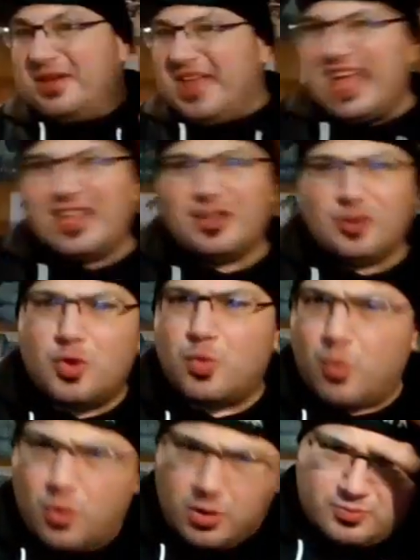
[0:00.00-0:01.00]
it had a
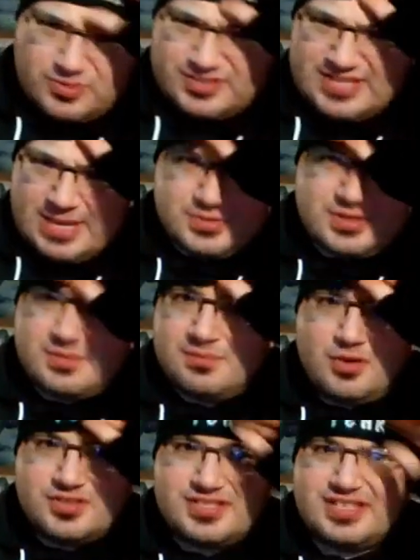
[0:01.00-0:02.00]
lukewarm reception,
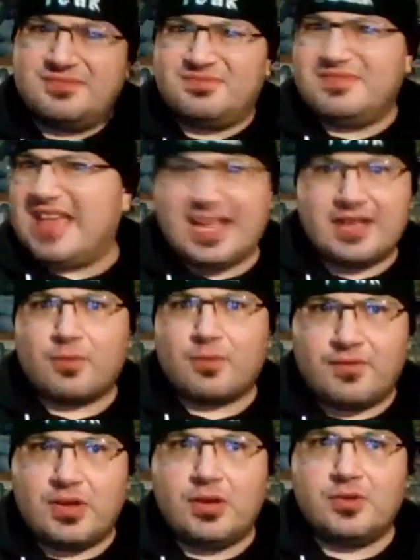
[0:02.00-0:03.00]
mostly negative
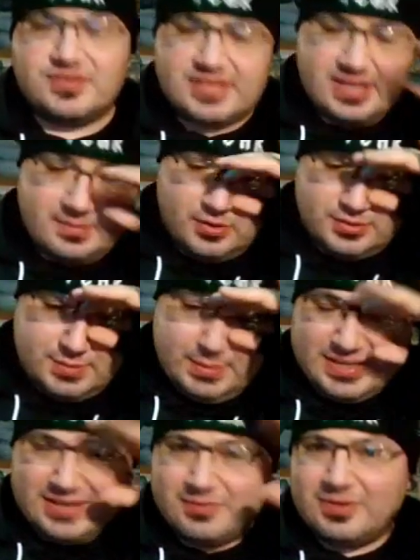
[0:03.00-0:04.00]
reviews, and most
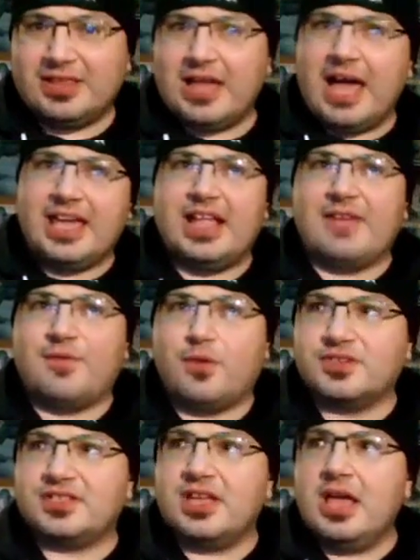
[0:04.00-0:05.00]
people didn't really like it at
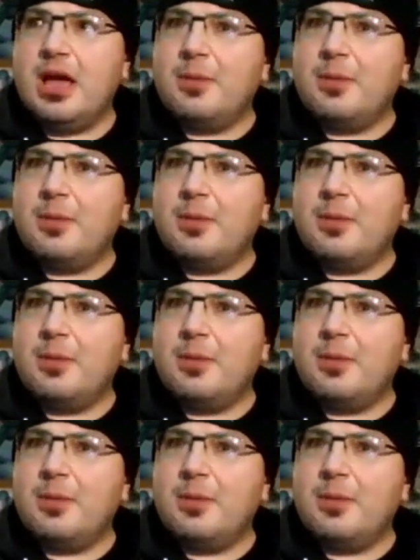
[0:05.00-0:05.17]
first.